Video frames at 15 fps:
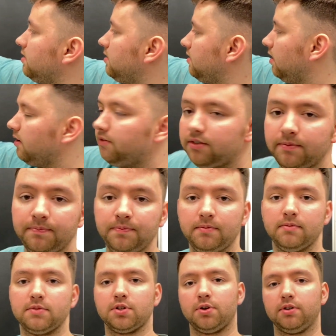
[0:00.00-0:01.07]
stuff.
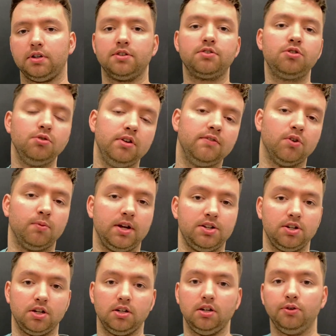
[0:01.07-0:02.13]
So there's two different ways
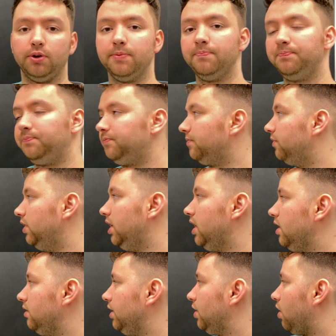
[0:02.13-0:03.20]
you can do it.
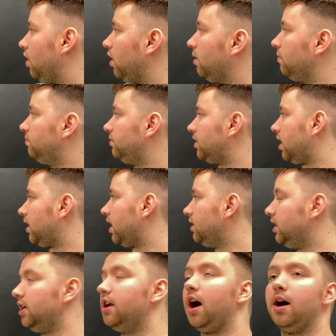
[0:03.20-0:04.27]
The, the
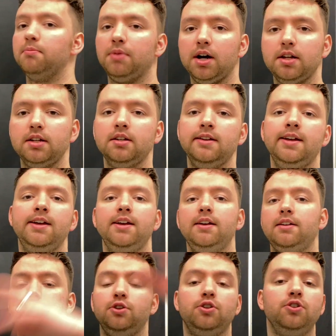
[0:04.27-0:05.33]
r.id.button
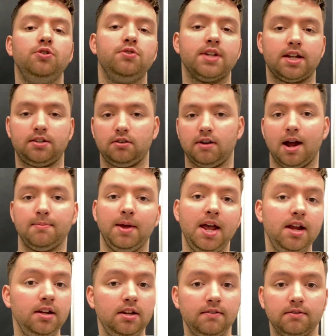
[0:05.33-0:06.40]
you can use that to grab
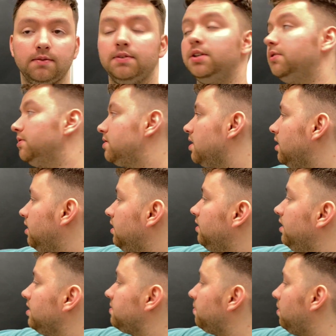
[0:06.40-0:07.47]
any of the views.
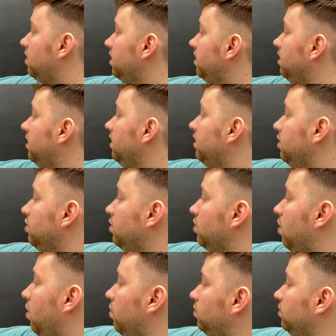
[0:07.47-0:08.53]
This one, you can
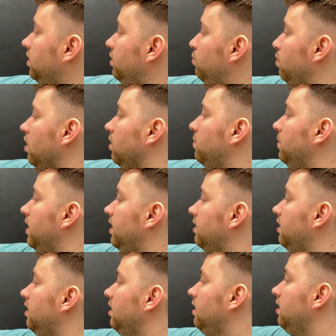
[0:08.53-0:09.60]
only work
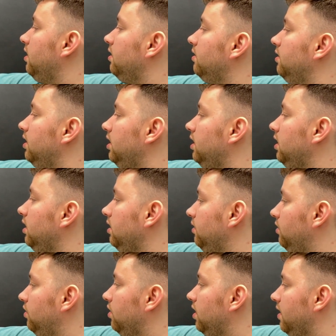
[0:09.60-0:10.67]
with the,
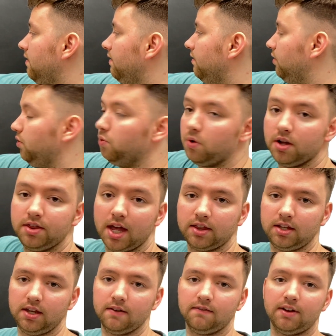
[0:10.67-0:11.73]
the, the one that
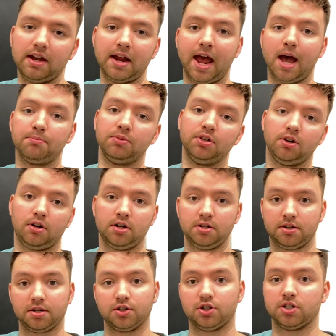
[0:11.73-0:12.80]
the event happened on,
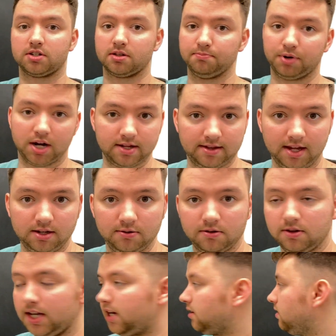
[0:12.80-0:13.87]
such as the button that you
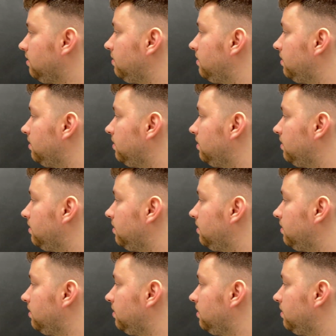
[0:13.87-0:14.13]
clicked.